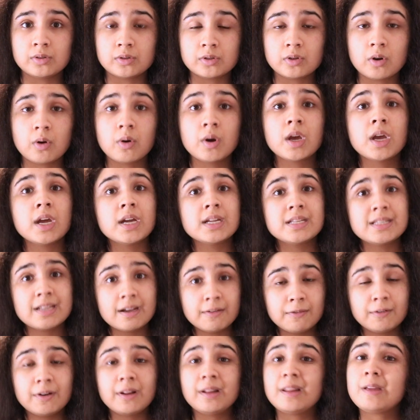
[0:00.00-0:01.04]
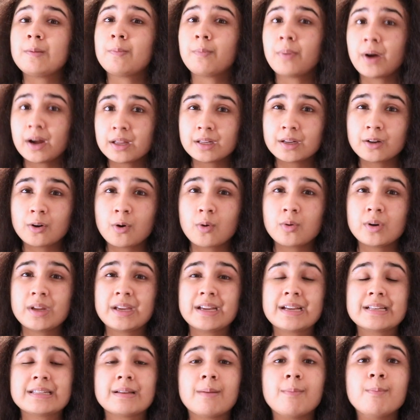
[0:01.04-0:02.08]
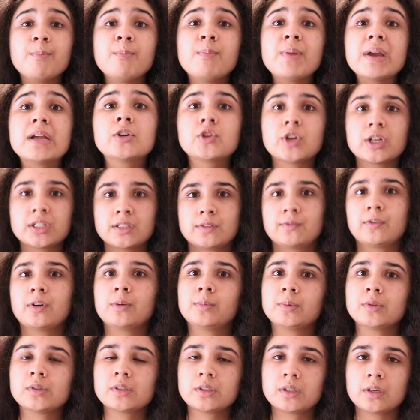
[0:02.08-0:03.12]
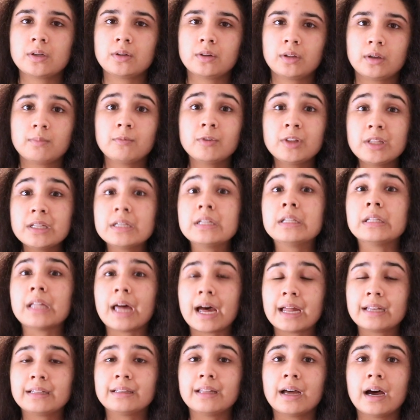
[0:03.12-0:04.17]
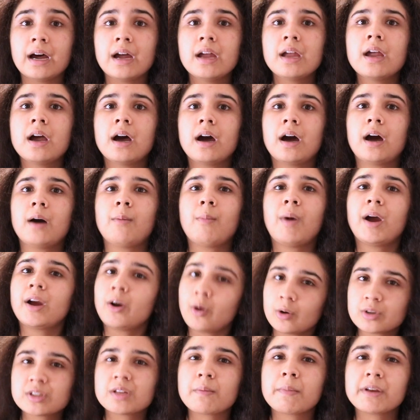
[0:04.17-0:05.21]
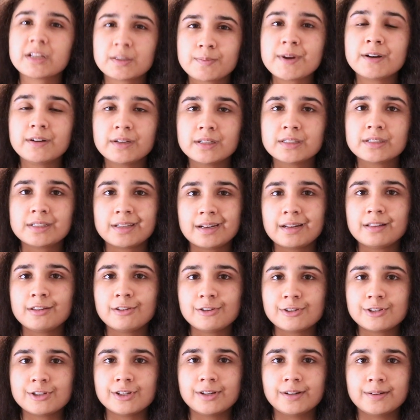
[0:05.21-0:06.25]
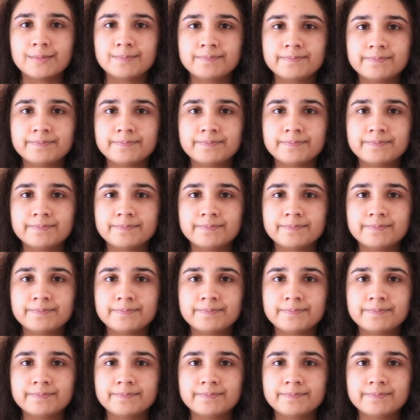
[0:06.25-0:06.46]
So definitely Python coding is a big transferable skill, and I'm really glad that I got some experience in it this year.